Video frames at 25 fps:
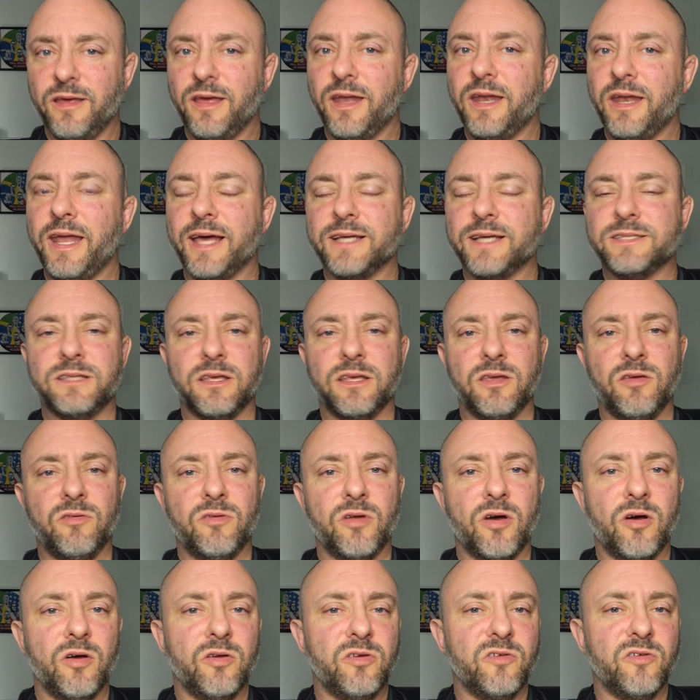Next thing you
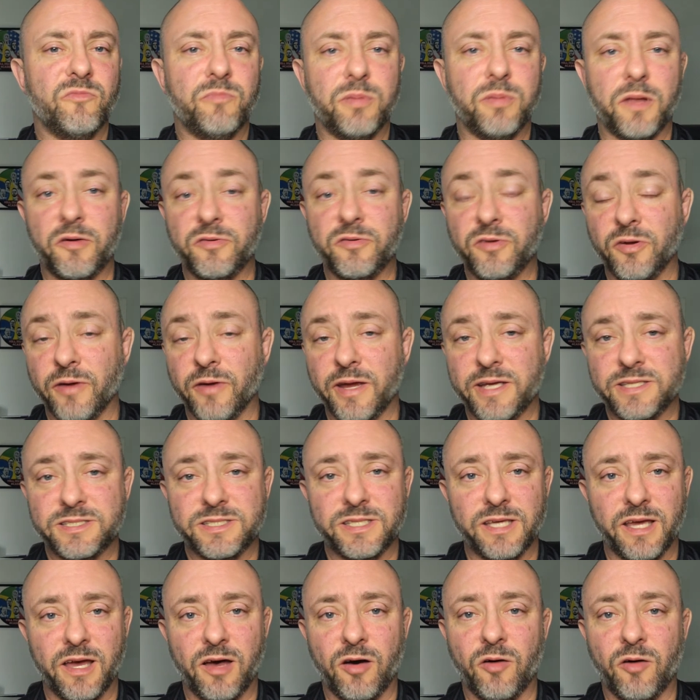know, you've blown your
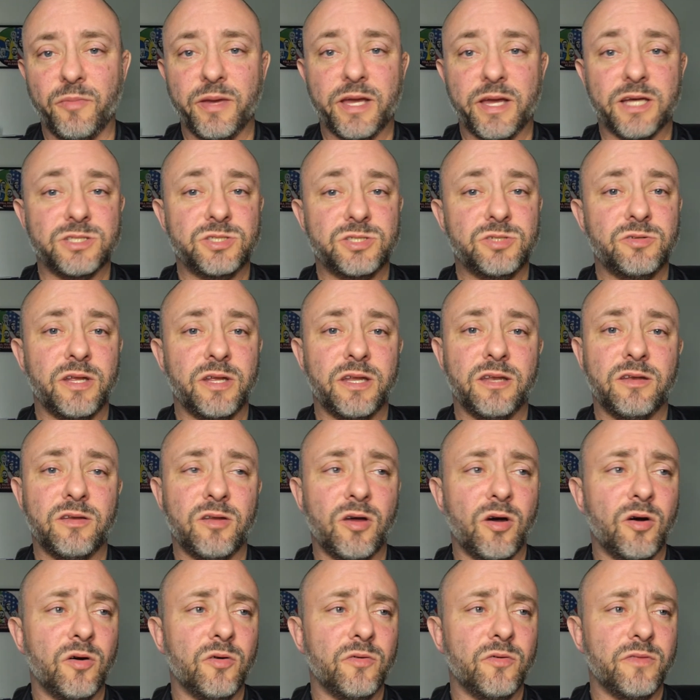ACL because you didn't
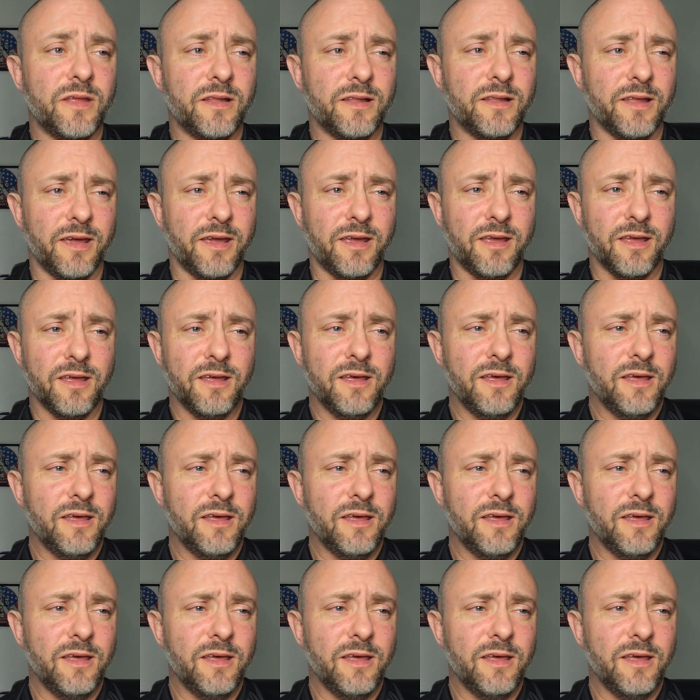know that